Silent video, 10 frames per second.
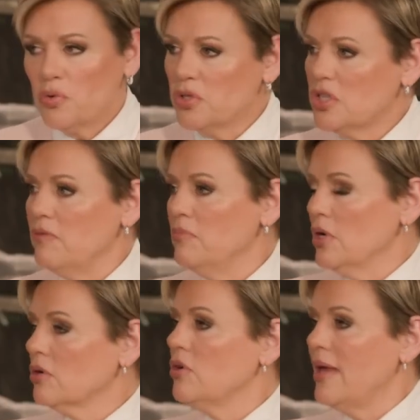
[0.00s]
To receive
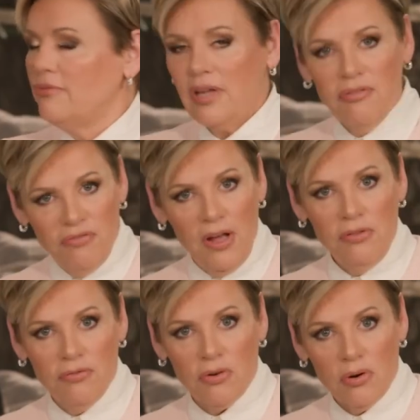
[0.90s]
miracle, you have to have
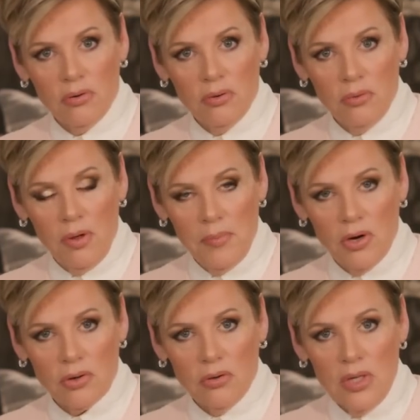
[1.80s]
faith for a
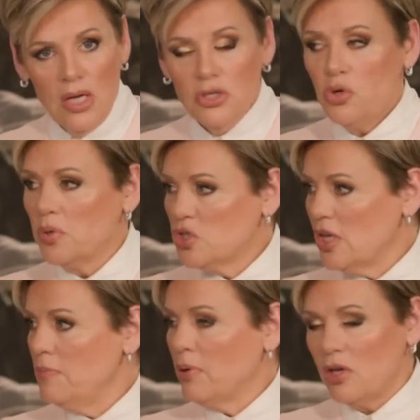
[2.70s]
miracle. To
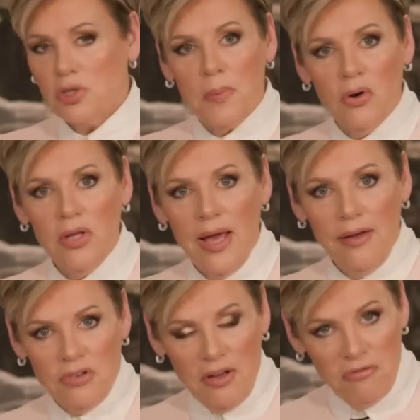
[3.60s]
receive prosperity, you
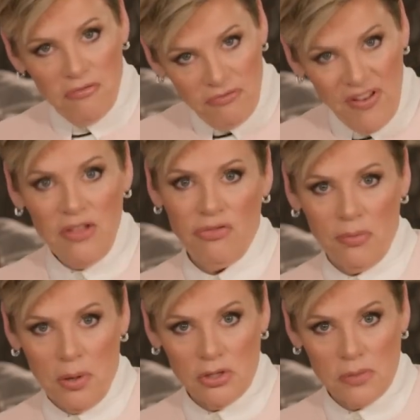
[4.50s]
have to have faith
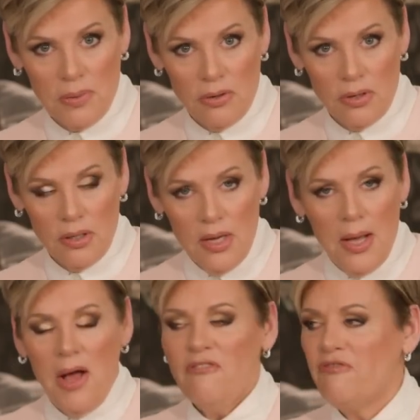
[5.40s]
for prosperity.
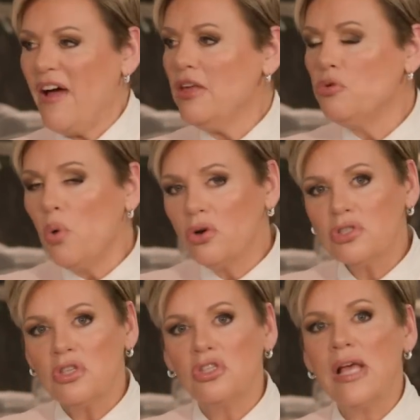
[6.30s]
Faith
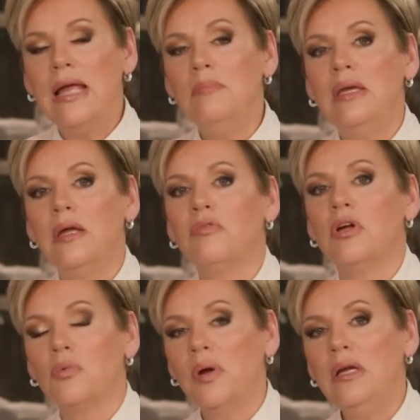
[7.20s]
works the same in
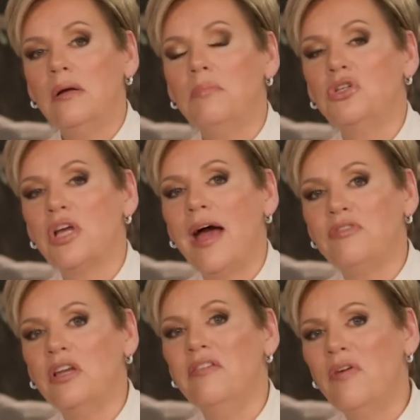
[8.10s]
every arena, but you
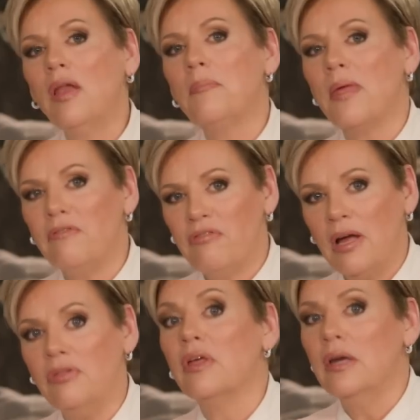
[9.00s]
have to develop that
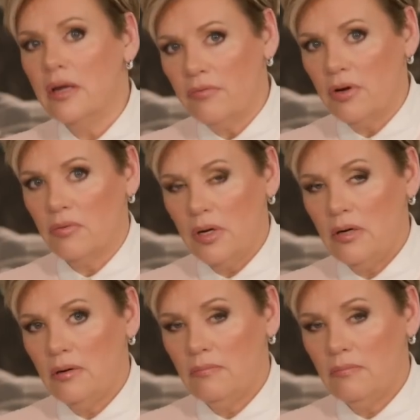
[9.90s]
faith in every arena.